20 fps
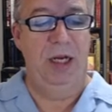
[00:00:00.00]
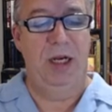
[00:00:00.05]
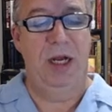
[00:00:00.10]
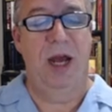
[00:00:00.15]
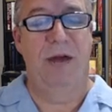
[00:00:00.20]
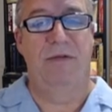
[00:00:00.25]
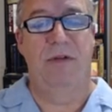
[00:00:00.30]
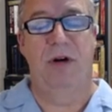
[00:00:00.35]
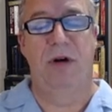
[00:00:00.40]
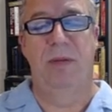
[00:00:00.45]

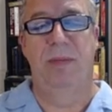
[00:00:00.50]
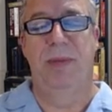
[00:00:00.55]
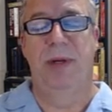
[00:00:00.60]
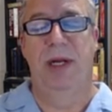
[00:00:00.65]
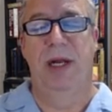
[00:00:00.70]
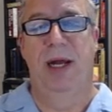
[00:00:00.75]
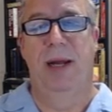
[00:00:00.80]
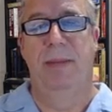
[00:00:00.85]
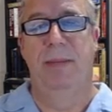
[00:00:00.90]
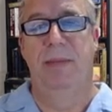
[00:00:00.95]
cover,
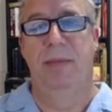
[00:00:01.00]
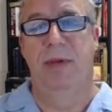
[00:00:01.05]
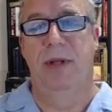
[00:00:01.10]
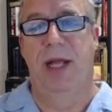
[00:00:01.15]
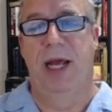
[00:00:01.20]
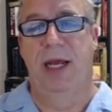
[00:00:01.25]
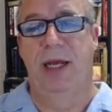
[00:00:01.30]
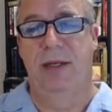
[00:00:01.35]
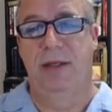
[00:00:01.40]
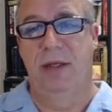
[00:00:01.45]
but um,
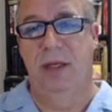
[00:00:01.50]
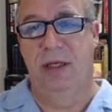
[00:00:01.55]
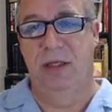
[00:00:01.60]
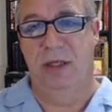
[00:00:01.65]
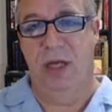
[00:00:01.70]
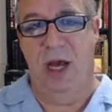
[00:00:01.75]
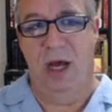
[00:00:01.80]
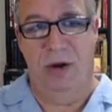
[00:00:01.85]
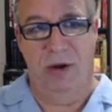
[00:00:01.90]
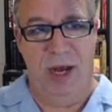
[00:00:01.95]
like
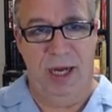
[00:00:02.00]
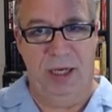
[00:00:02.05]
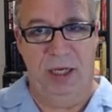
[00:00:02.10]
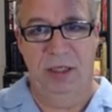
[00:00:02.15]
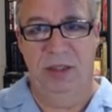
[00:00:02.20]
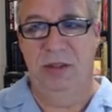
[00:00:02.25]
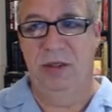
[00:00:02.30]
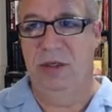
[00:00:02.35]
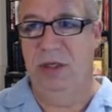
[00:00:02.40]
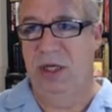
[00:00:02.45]

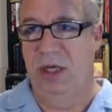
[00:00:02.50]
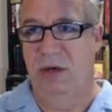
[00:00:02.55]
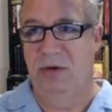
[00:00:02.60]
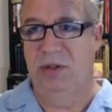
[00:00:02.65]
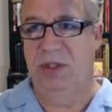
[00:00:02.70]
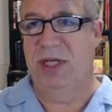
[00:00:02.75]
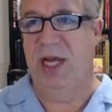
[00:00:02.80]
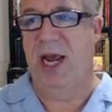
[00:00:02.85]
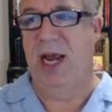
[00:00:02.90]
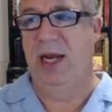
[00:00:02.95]
AutoHotkey Studio
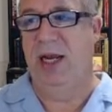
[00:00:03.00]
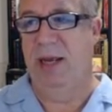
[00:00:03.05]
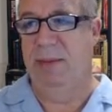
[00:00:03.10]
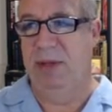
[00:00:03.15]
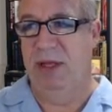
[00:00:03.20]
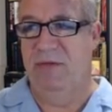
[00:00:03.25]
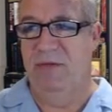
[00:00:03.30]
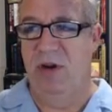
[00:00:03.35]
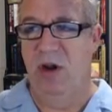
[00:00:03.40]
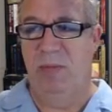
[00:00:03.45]
site, I
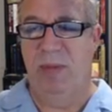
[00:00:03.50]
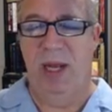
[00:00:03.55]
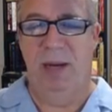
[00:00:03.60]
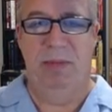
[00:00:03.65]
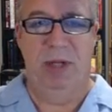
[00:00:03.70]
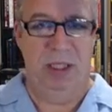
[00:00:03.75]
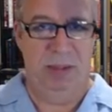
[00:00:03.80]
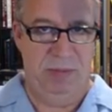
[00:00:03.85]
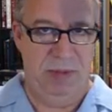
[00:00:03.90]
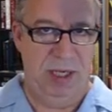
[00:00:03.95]
believe
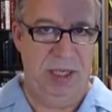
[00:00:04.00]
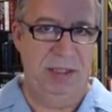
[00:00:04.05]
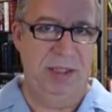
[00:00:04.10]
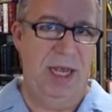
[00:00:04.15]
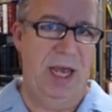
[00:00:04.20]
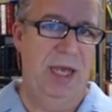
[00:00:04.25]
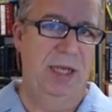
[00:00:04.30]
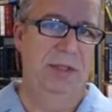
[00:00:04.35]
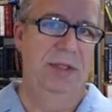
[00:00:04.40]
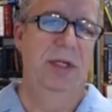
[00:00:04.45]
Notepad Plus Plus
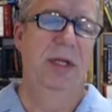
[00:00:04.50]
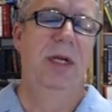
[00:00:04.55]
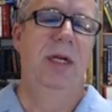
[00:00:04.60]
has